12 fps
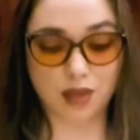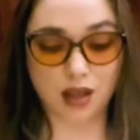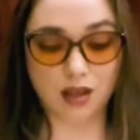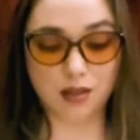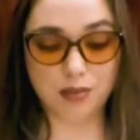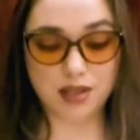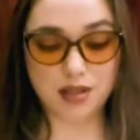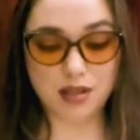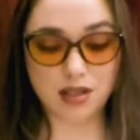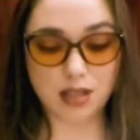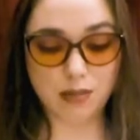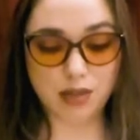Mrs.
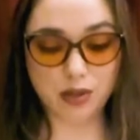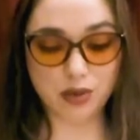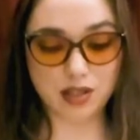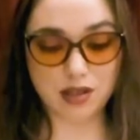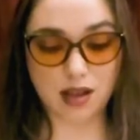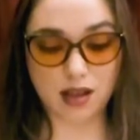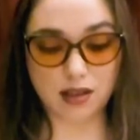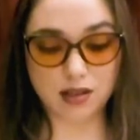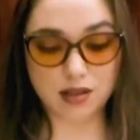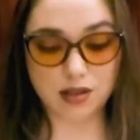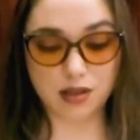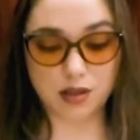Dilber was
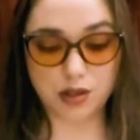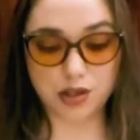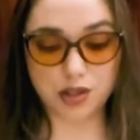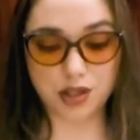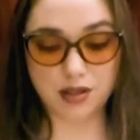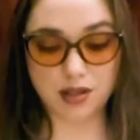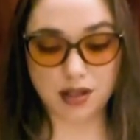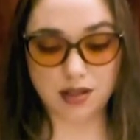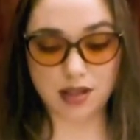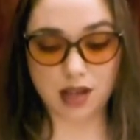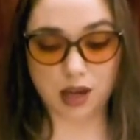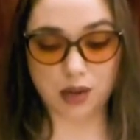next. Sheets and
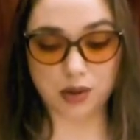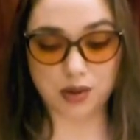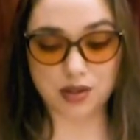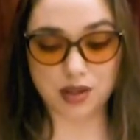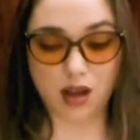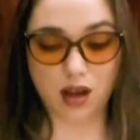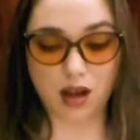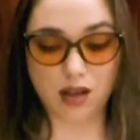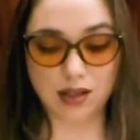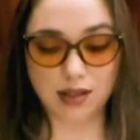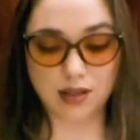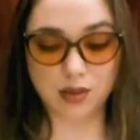towels, a
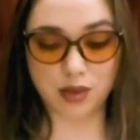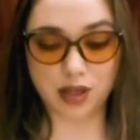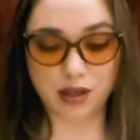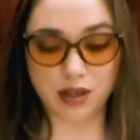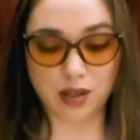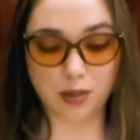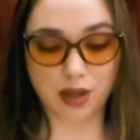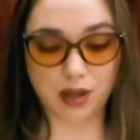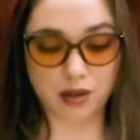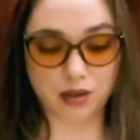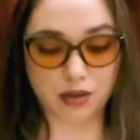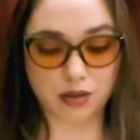little wearing
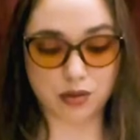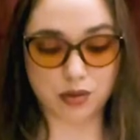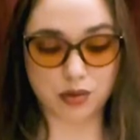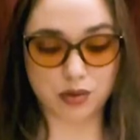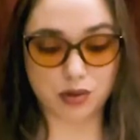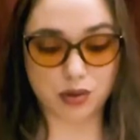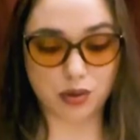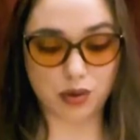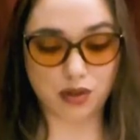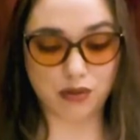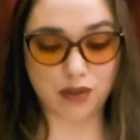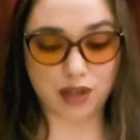apparel, two
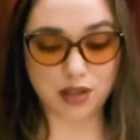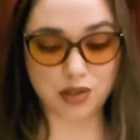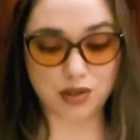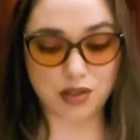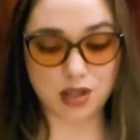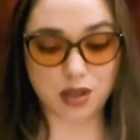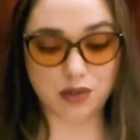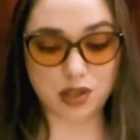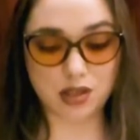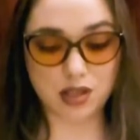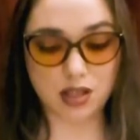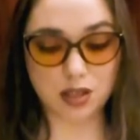old fashioned silver
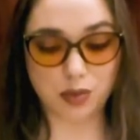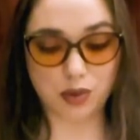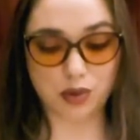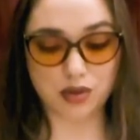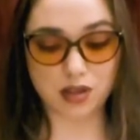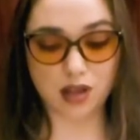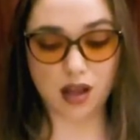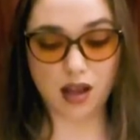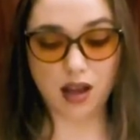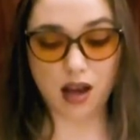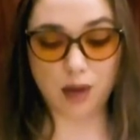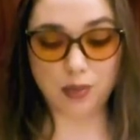teaspoons,
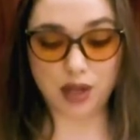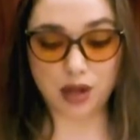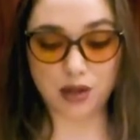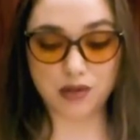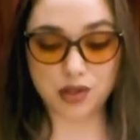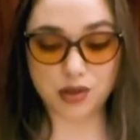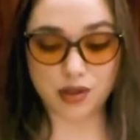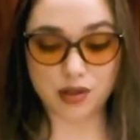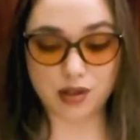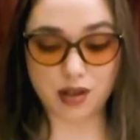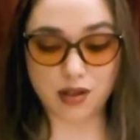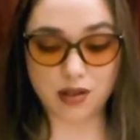a pair of sugar
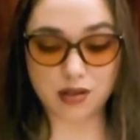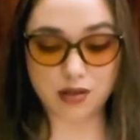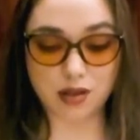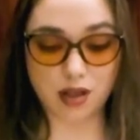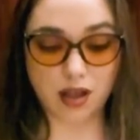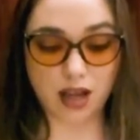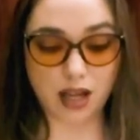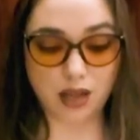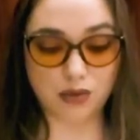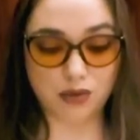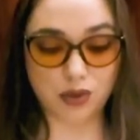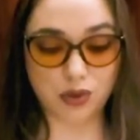tongs, and a
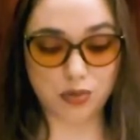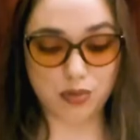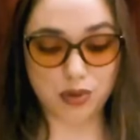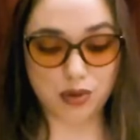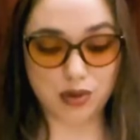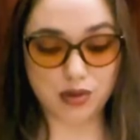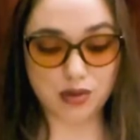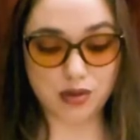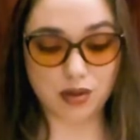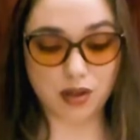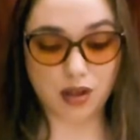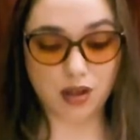few boots.
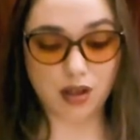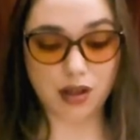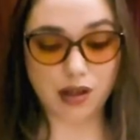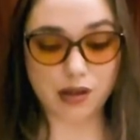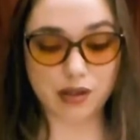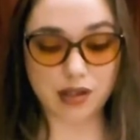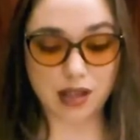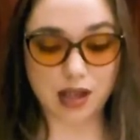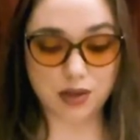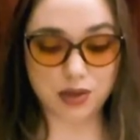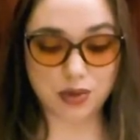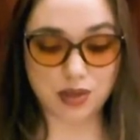Her
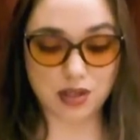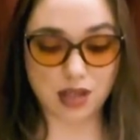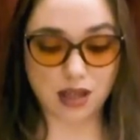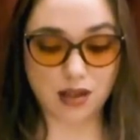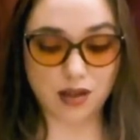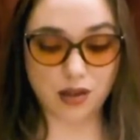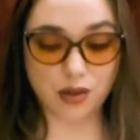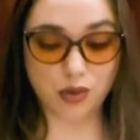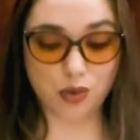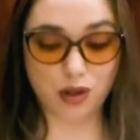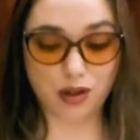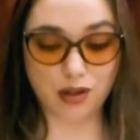accounts was stated on the
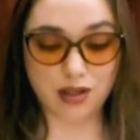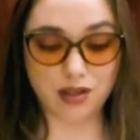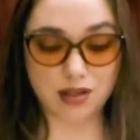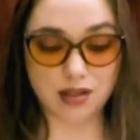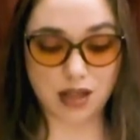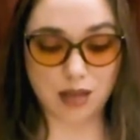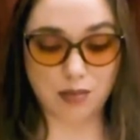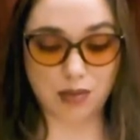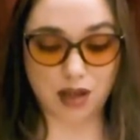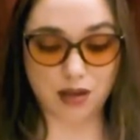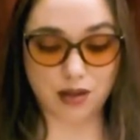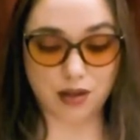wall in the same
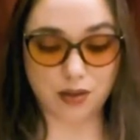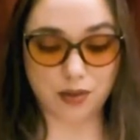manner.